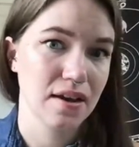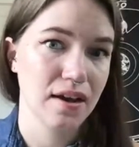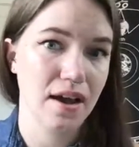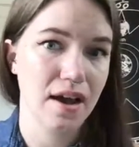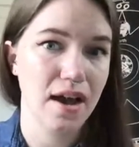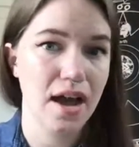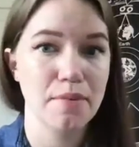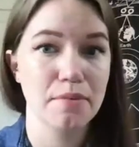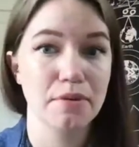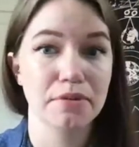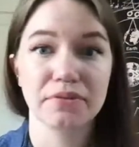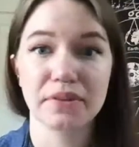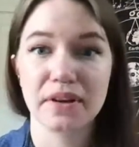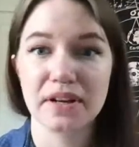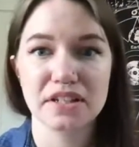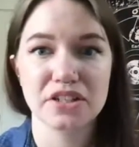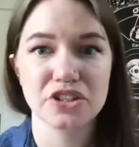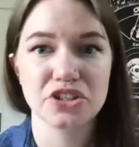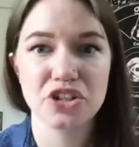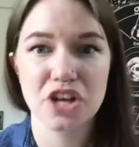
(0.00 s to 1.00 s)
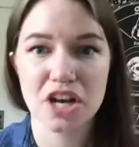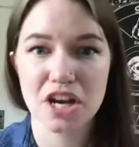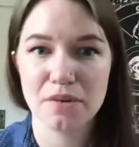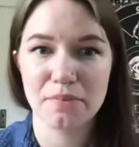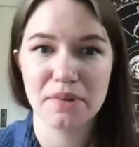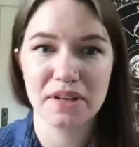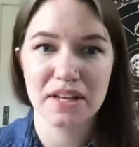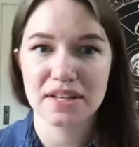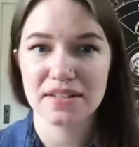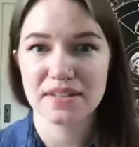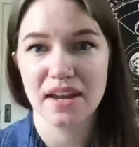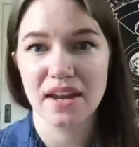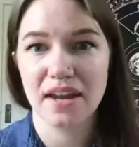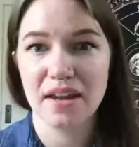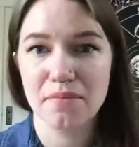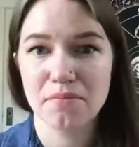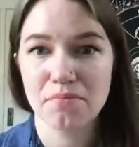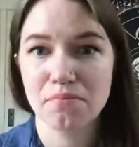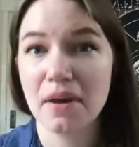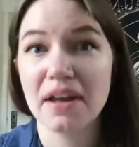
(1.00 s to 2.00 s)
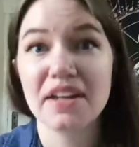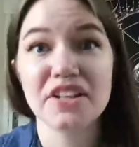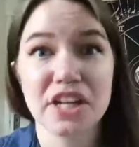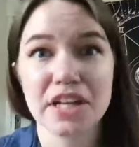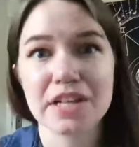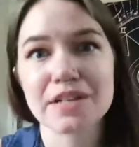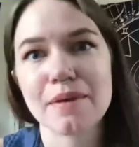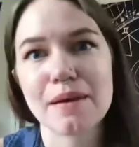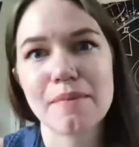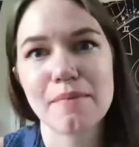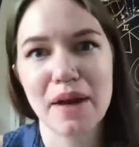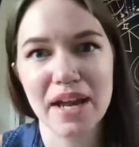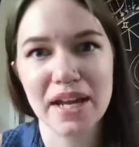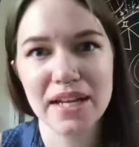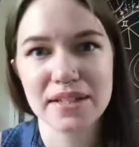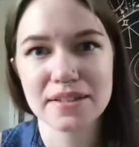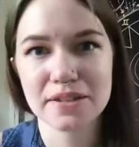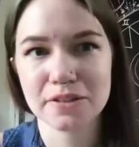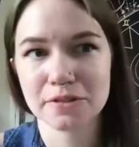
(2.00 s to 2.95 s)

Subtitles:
I'm afraid to share because I might change my mind.